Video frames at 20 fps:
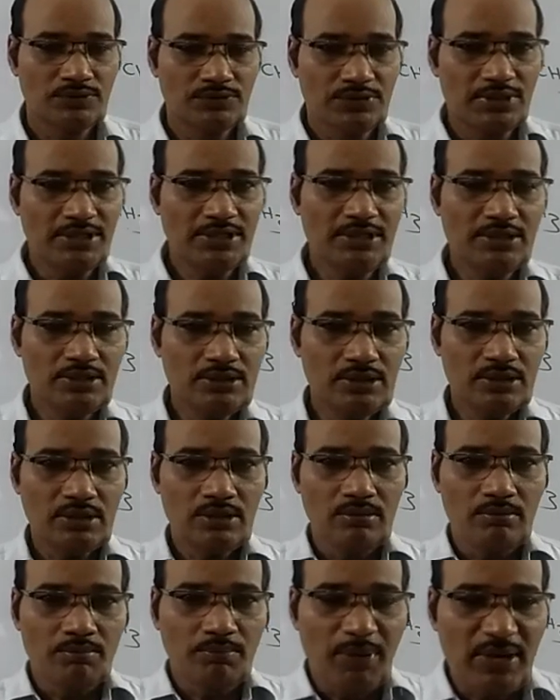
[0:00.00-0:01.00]
the
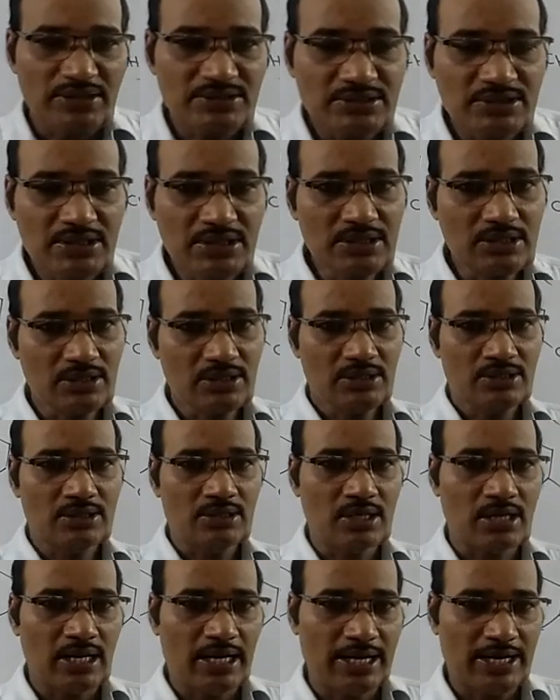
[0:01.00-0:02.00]

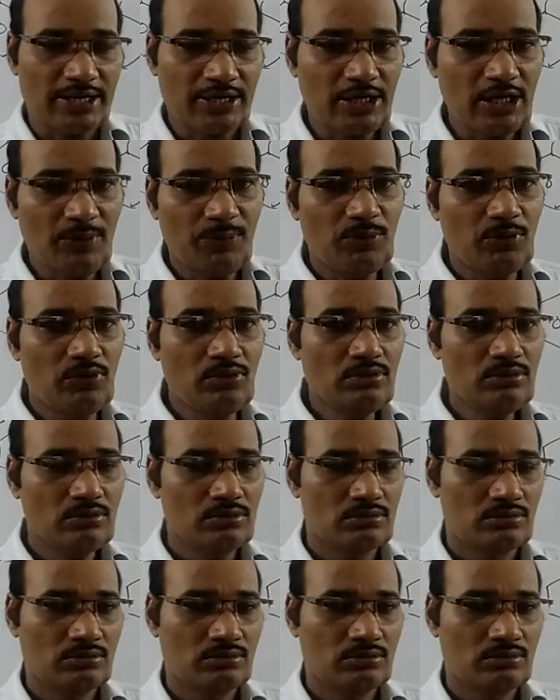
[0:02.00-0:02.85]
basic character of